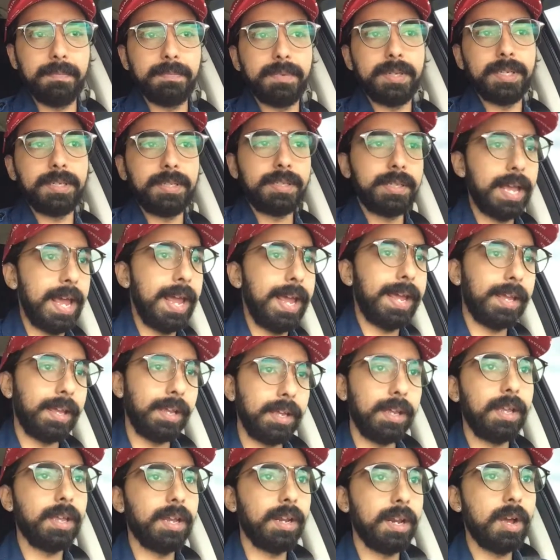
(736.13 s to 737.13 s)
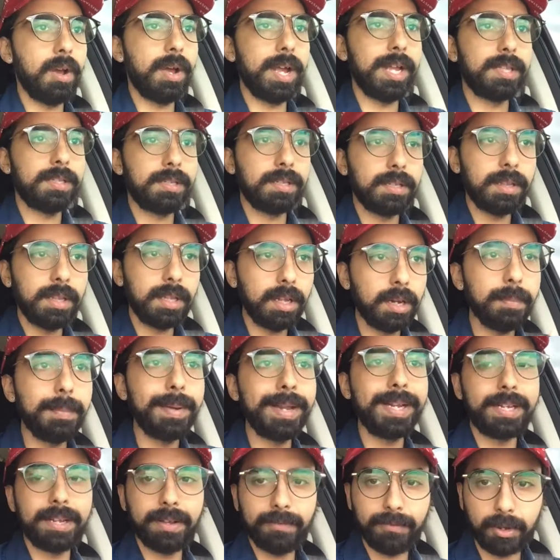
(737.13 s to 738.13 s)
I'm just saying you know it's a little
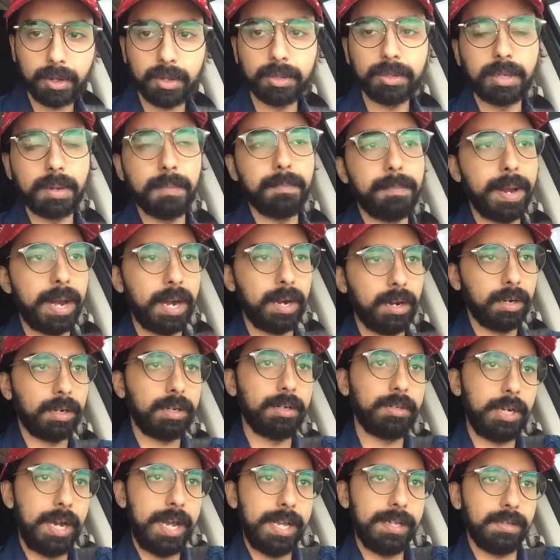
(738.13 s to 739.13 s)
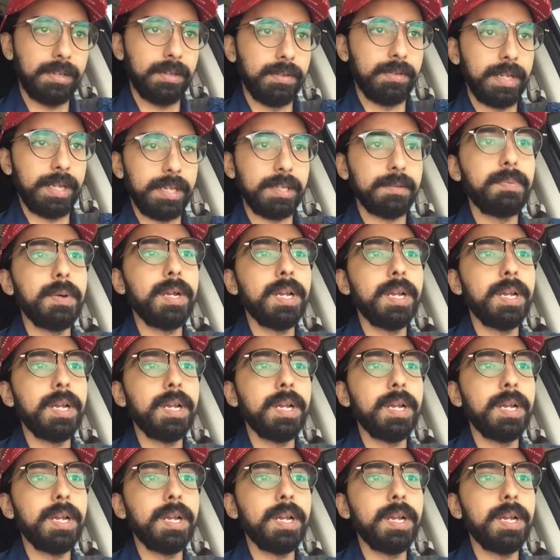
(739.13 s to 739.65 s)
bit difficult to compare and contrast those things.